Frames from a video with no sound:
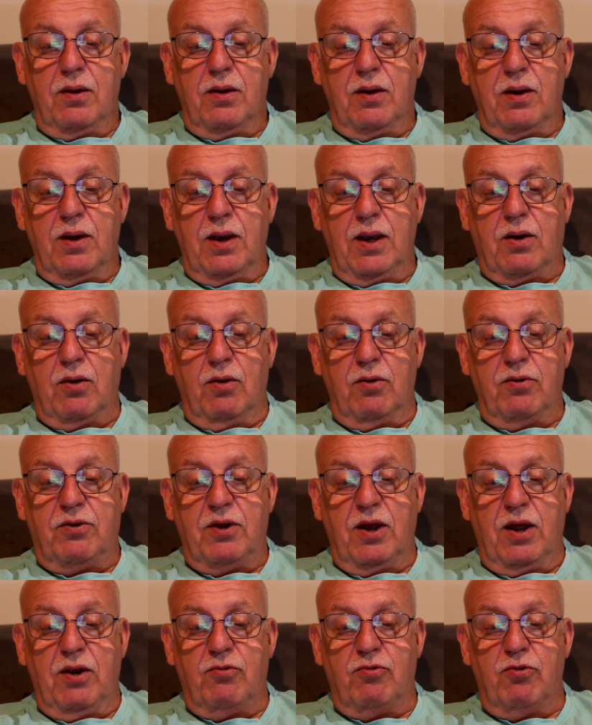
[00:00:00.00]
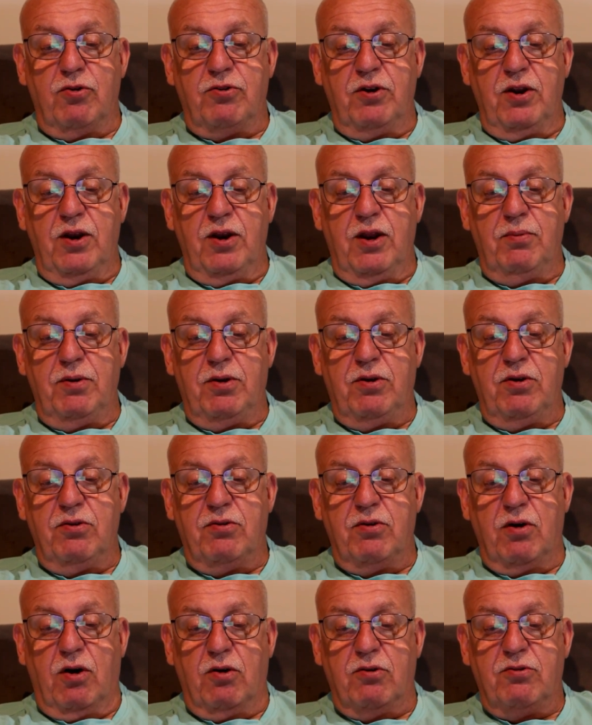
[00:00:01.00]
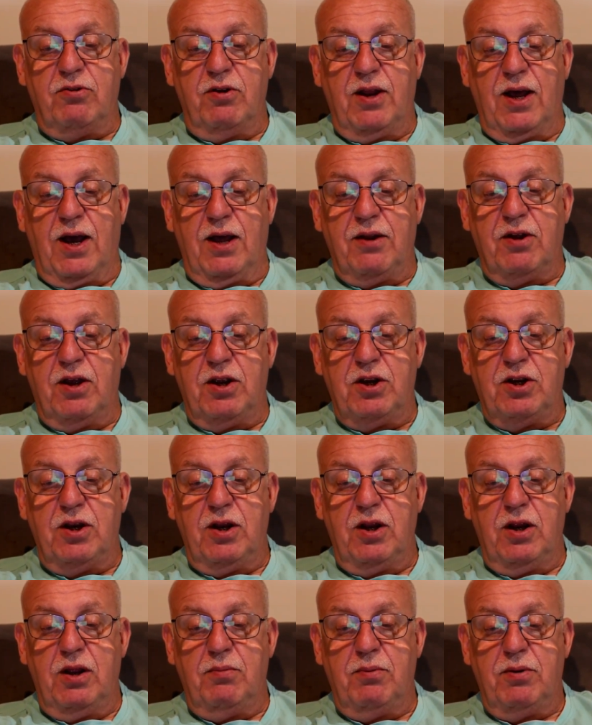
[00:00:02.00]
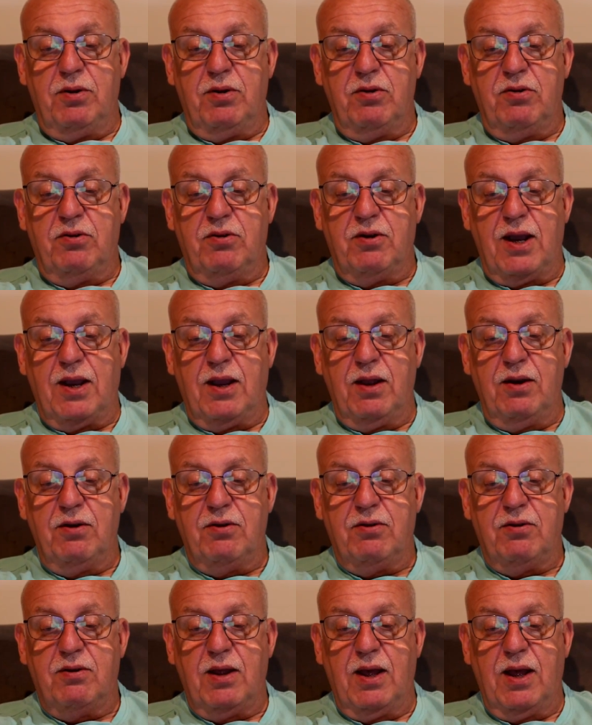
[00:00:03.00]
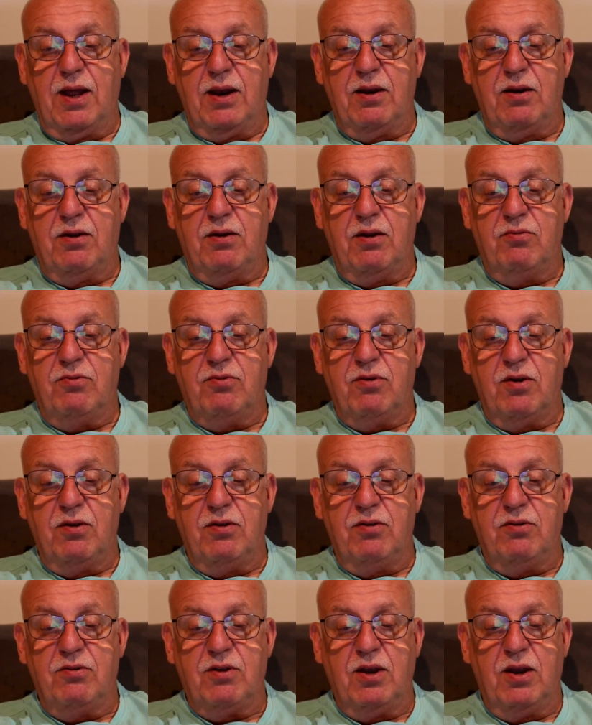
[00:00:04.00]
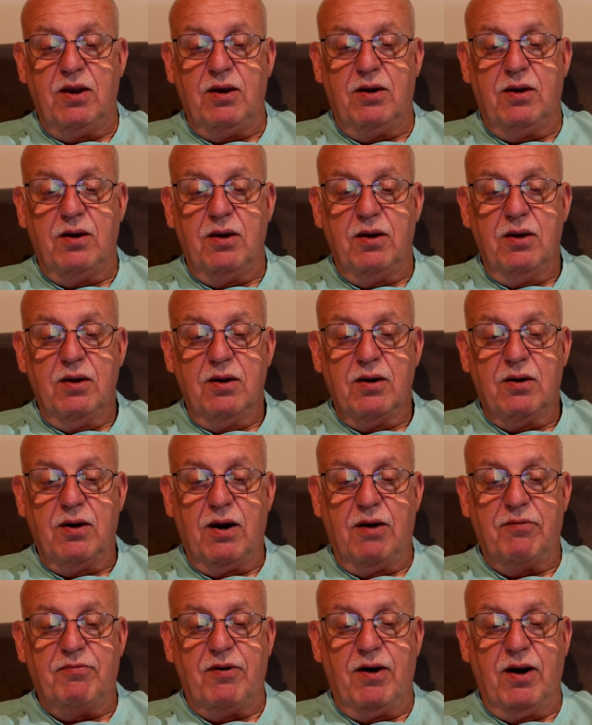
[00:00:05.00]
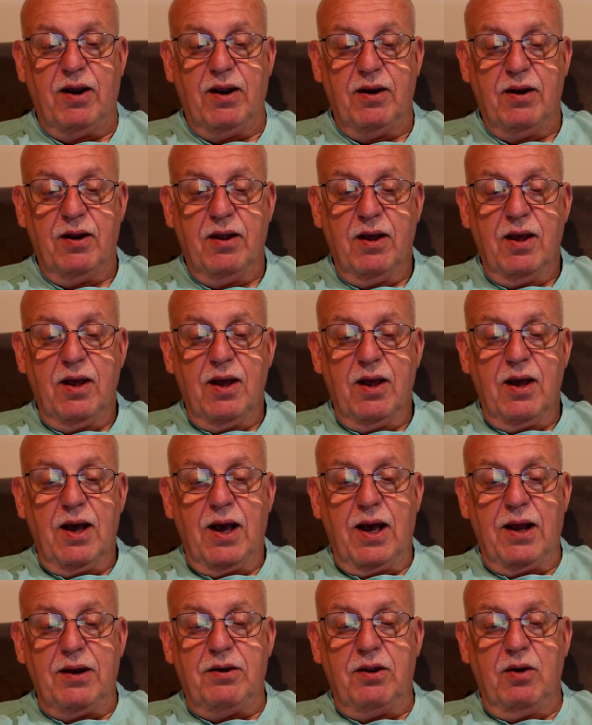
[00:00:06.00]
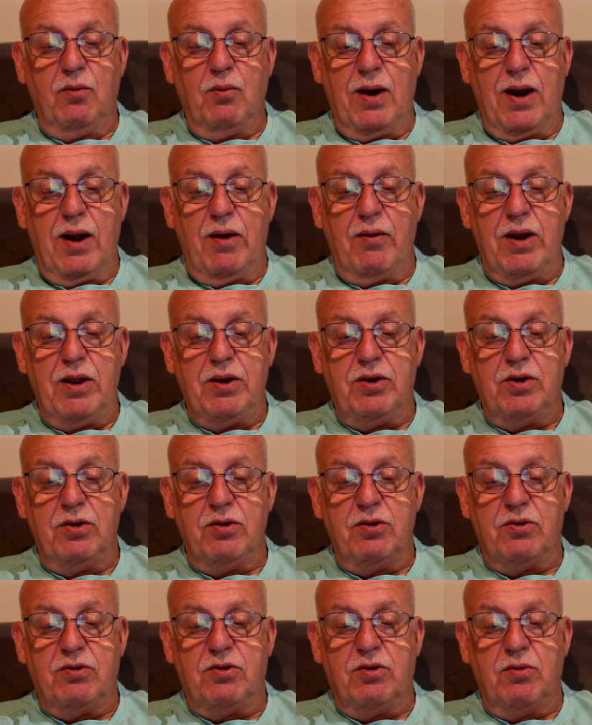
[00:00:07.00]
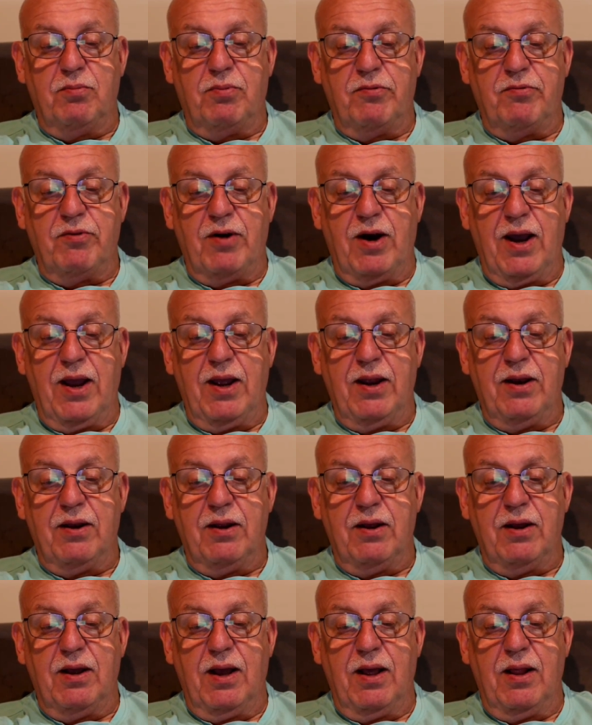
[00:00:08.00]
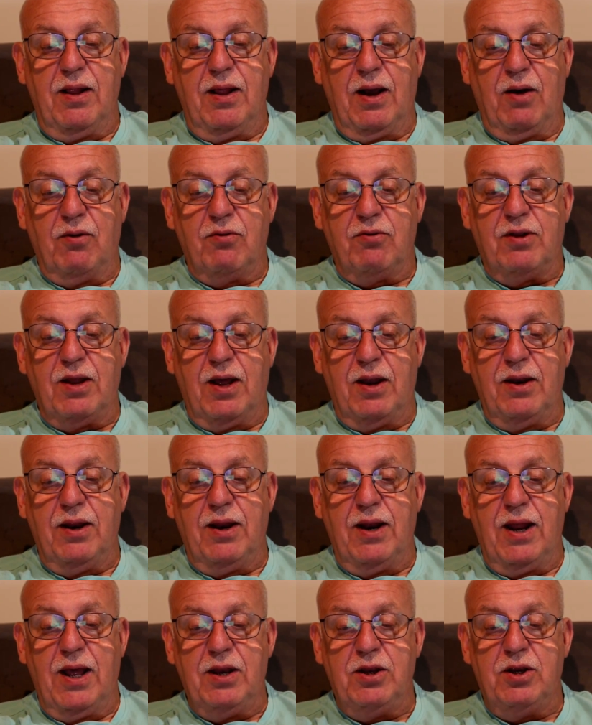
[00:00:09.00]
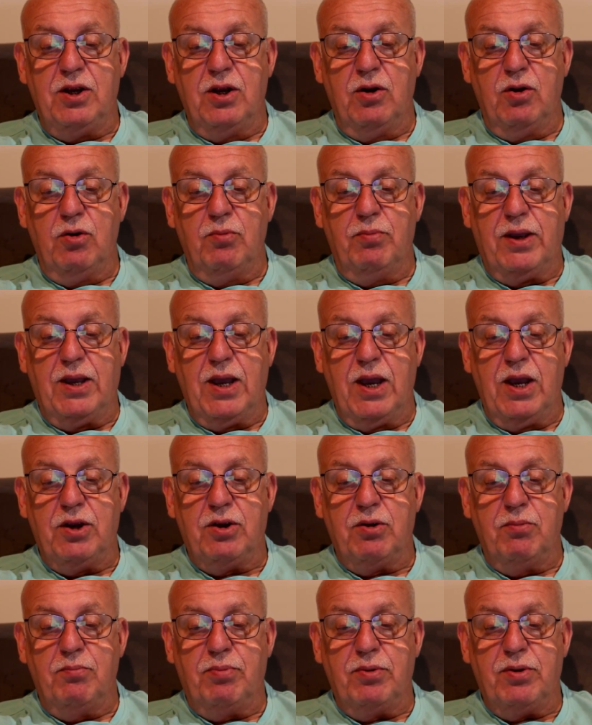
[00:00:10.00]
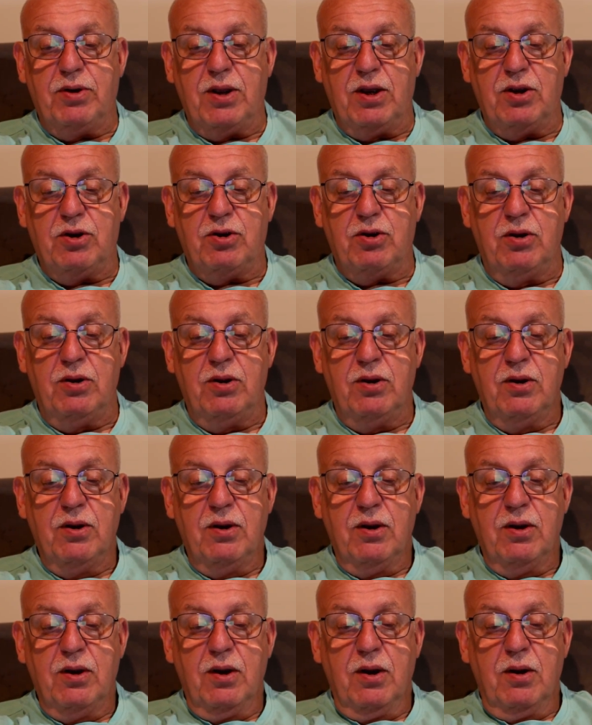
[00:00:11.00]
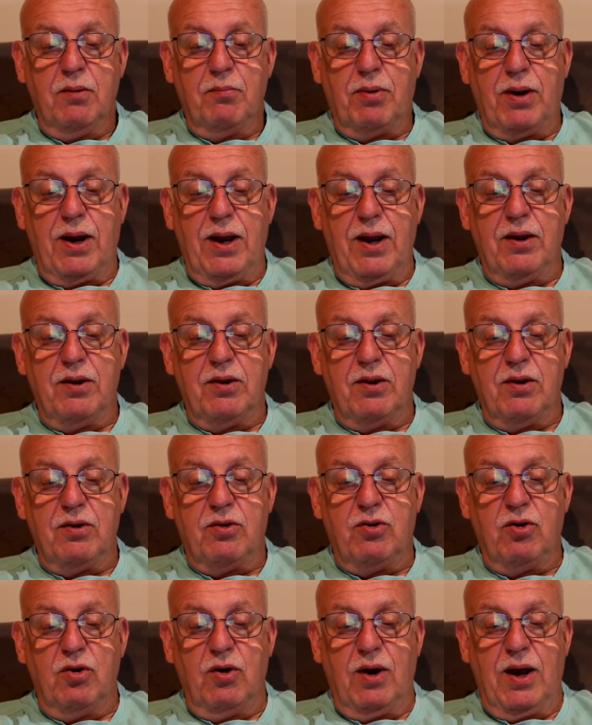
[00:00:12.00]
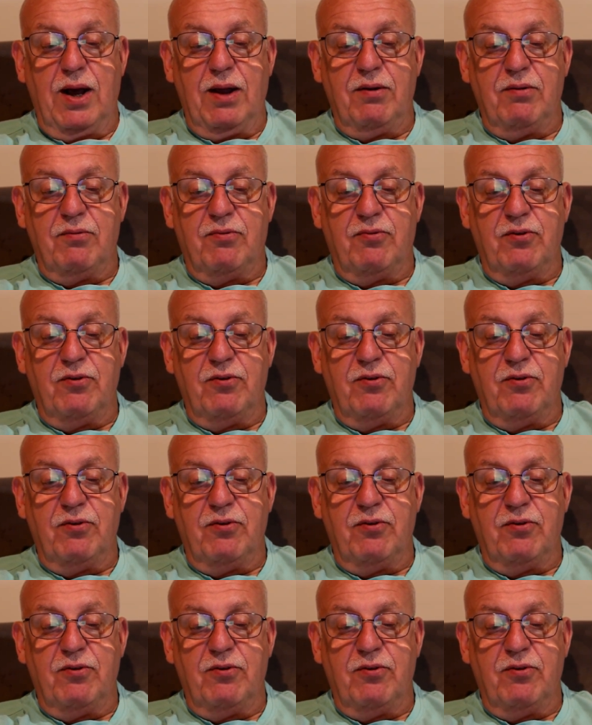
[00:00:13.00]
It contains rust inhibitors, oxidization inhibitors, tachiness additives and zinc, graphite, anti-wear agents to provide outstanding engine lubrication protection prior to and